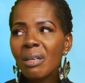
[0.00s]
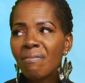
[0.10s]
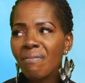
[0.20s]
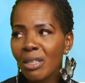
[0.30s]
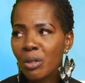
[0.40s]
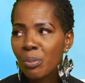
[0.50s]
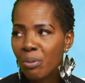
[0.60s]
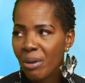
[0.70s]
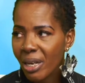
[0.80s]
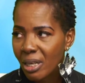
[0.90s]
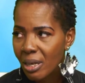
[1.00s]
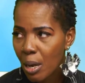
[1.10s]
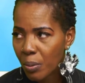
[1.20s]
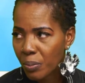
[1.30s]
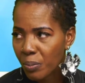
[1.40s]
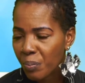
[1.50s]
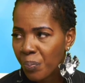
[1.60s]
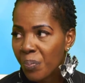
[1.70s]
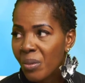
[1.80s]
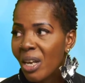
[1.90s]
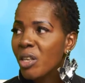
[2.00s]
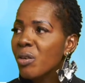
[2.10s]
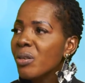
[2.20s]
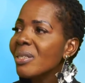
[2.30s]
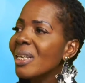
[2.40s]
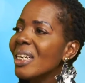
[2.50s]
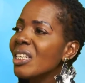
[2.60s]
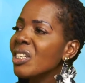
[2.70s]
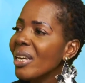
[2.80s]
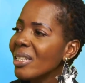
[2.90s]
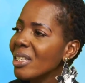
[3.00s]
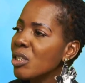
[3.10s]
fat to break it down. And you're satiated,